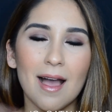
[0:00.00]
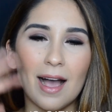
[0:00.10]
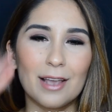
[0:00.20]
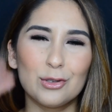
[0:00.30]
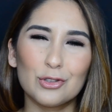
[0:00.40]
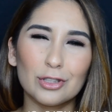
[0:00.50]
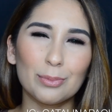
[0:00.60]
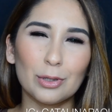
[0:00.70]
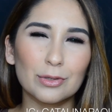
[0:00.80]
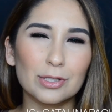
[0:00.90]
I usually
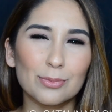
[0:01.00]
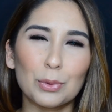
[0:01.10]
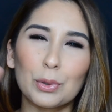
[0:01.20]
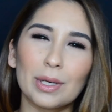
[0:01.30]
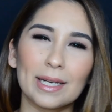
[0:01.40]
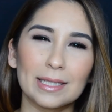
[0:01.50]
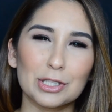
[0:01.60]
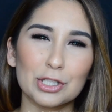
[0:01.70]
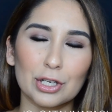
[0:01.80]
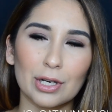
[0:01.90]
post more
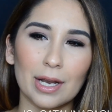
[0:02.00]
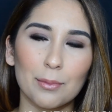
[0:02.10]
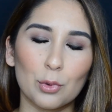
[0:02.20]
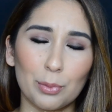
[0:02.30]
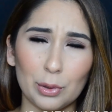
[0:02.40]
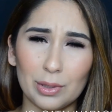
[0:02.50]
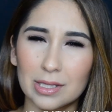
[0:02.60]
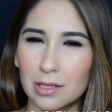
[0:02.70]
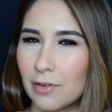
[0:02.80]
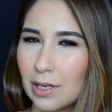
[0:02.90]
Instagram, more beauty
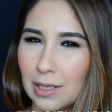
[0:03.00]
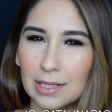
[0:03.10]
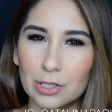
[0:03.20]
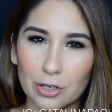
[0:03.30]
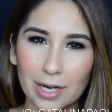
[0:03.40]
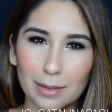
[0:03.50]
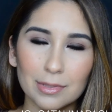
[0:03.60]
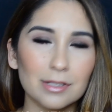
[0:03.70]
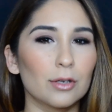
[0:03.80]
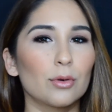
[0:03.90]
stuff on Instagram,
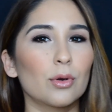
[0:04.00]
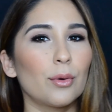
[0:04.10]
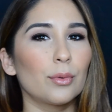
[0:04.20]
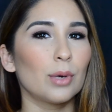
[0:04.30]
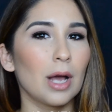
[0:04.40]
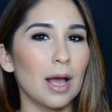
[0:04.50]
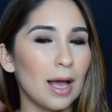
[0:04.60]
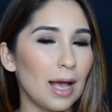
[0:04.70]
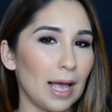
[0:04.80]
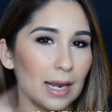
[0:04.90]
so go
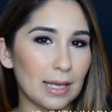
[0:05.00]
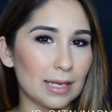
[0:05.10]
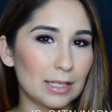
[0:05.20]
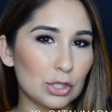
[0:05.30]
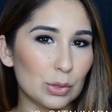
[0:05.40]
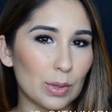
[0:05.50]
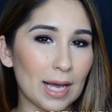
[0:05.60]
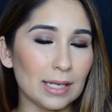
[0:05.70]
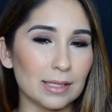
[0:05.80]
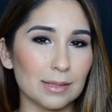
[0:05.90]
ahead and do
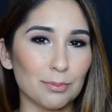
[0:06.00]
that.